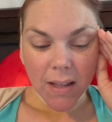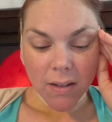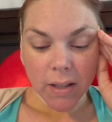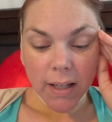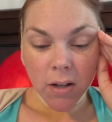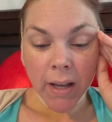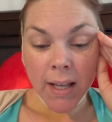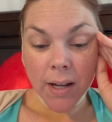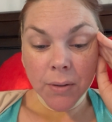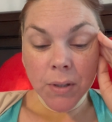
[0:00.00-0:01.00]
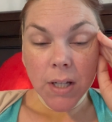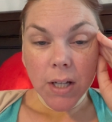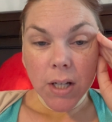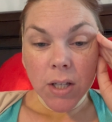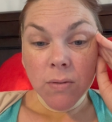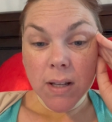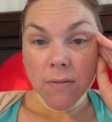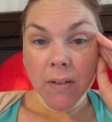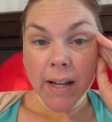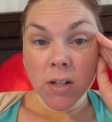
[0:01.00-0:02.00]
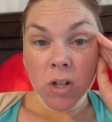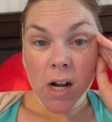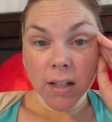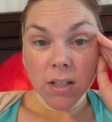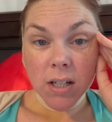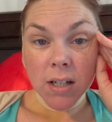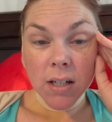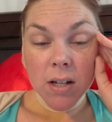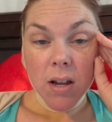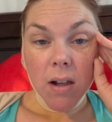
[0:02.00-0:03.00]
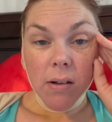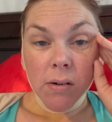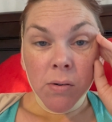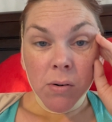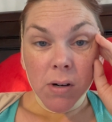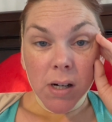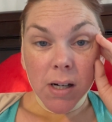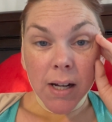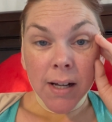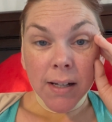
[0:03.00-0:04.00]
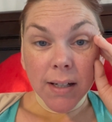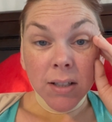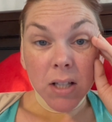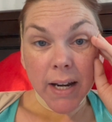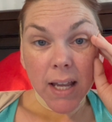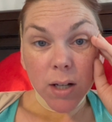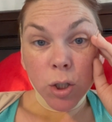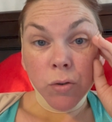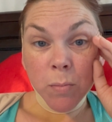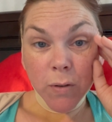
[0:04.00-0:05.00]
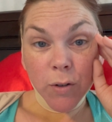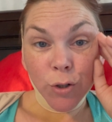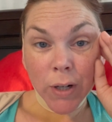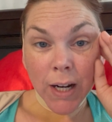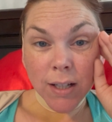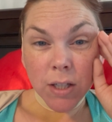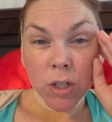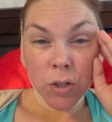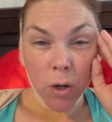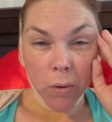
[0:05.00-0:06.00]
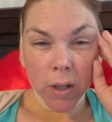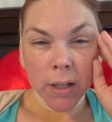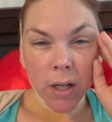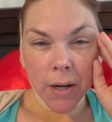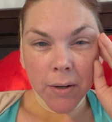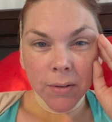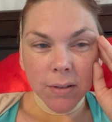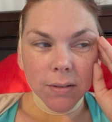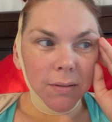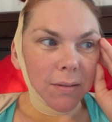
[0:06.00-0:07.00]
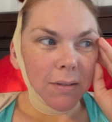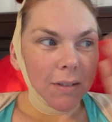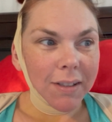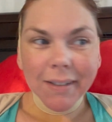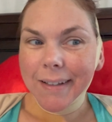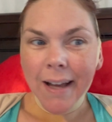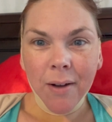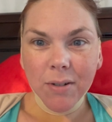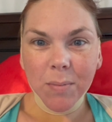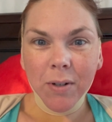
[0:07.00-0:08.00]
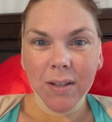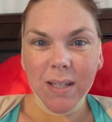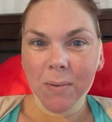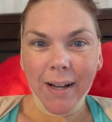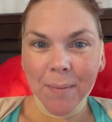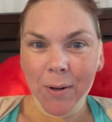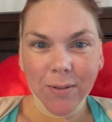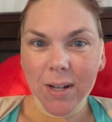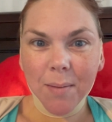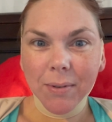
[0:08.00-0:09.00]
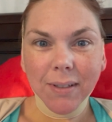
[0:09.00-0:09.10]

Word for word: they're like, okay, now you need to find a doctor or a clinic to remove your drains. Do you know where you're gonna go? I was just put on the spot at post-op.